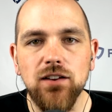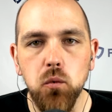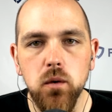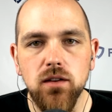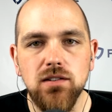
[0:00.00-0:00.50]

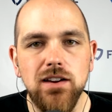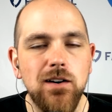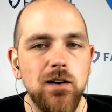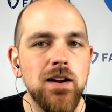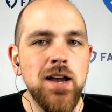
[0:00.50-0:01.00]
for this
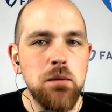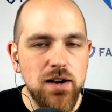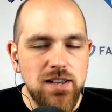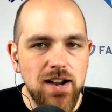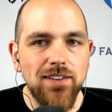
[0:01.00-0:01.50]
year,
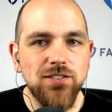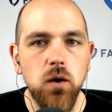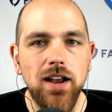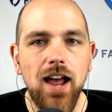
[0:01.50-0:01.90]
but does grade